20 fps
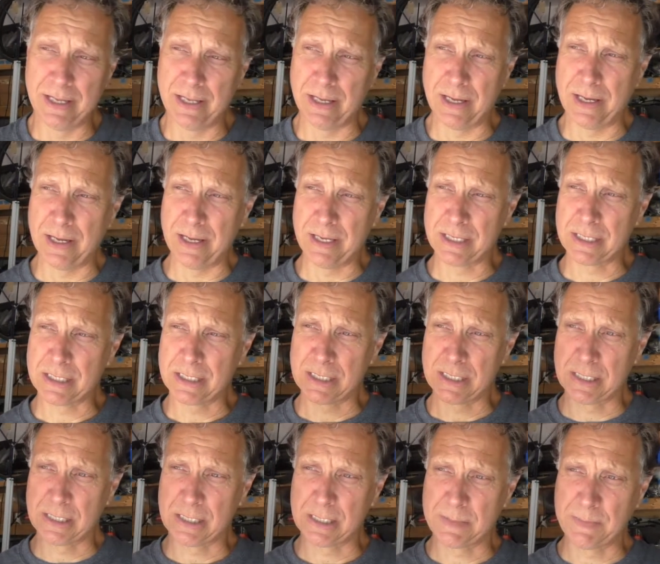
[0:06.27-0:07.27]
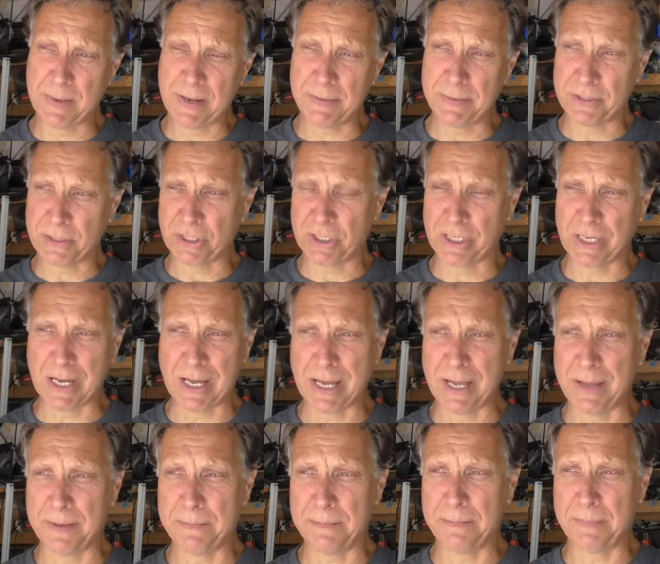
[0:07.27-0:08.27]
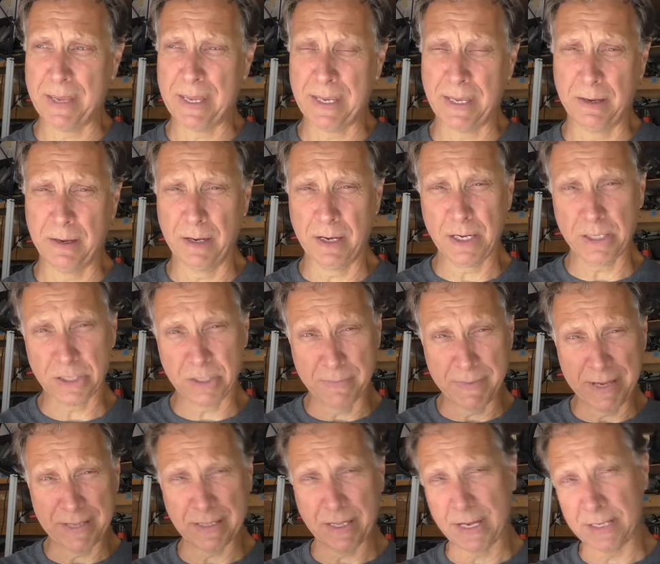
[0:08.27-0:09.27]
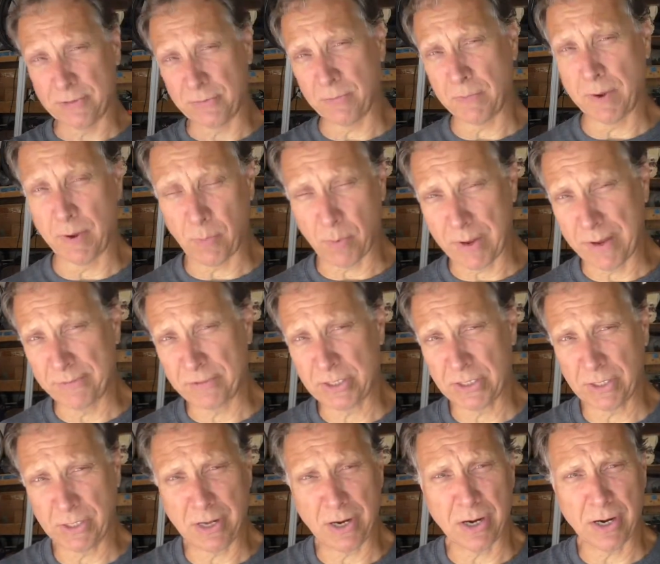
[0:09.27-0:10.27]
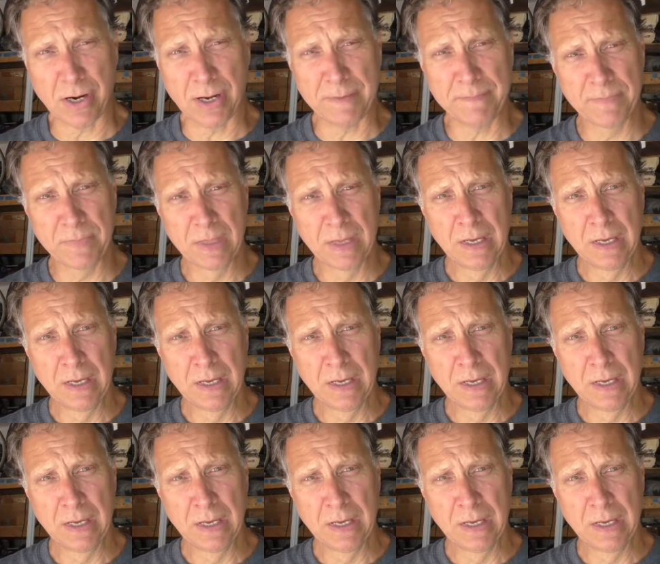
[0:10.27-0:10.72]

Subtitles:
I spent a bunch of time making custom headlights for my wife's Solara